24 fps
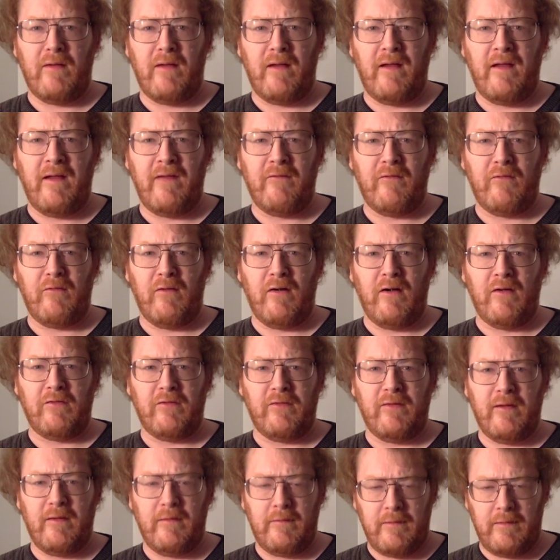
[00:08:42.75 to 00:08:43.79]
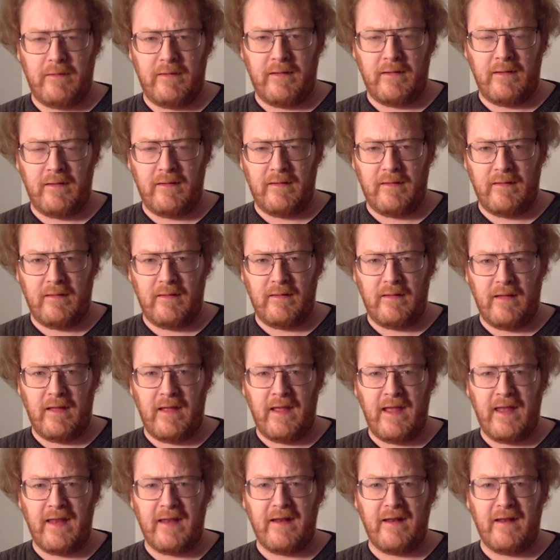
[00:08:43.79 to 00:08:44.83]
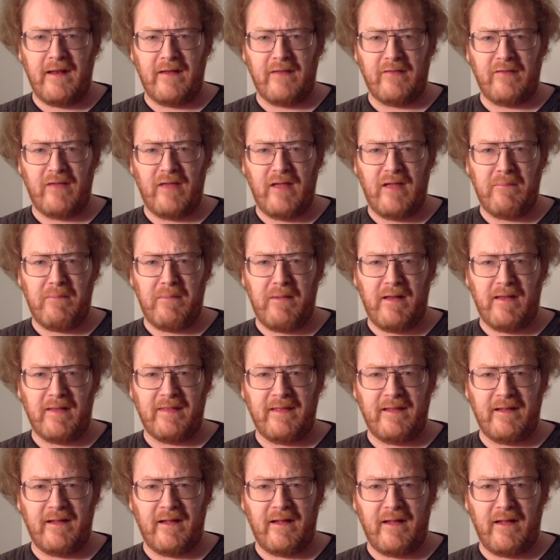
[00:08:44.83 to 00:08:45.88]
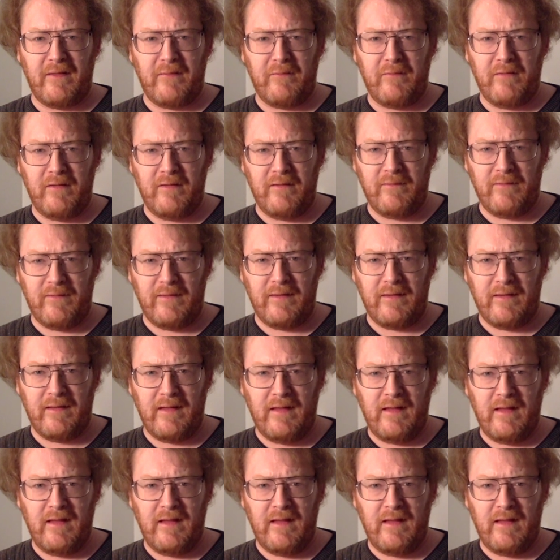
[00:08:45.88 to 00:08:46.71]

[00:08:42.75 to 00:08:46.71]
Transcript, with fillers: I haven't watched that, and I had it on tape, but I think I got rid of it